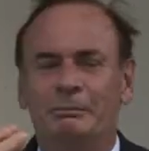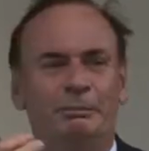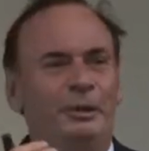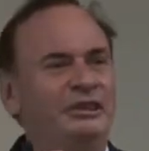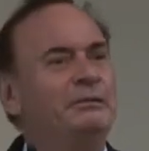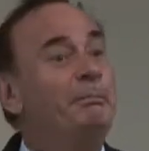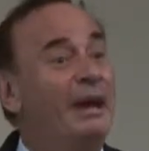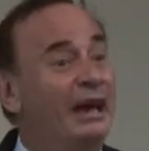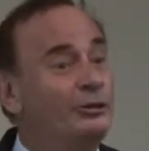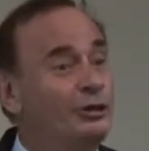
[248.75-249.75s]
But in
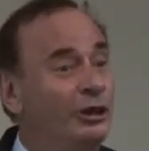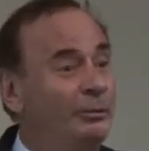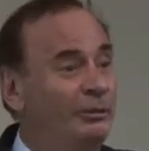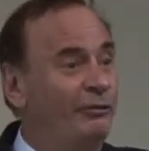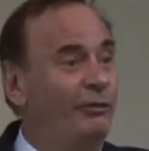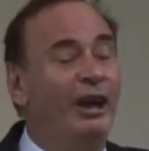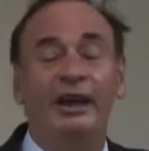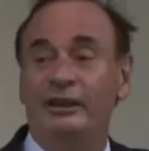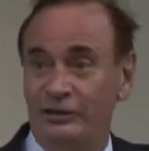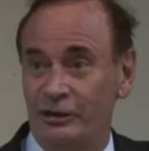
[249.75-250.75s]
Belgium,
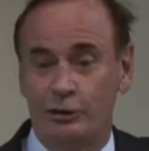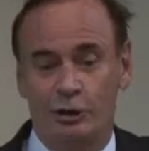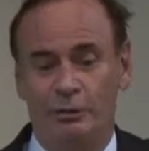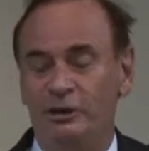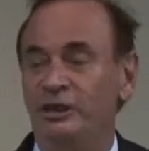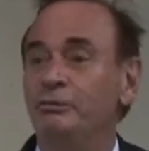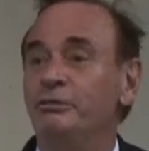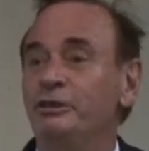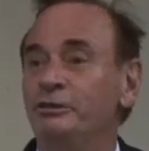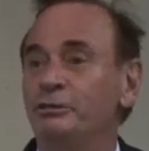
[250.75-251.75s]
France, and Germany,
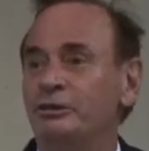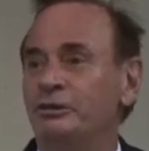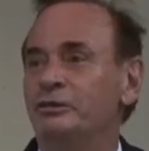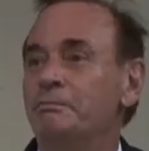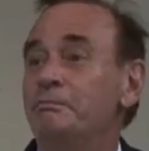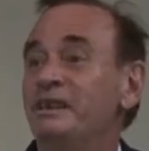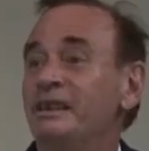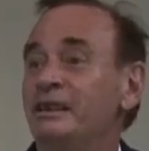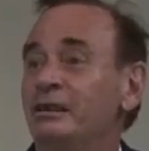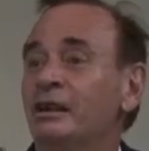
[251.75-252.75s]
we use the
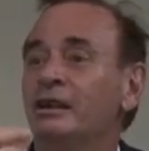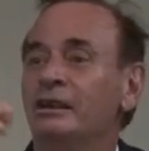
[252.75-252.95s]
big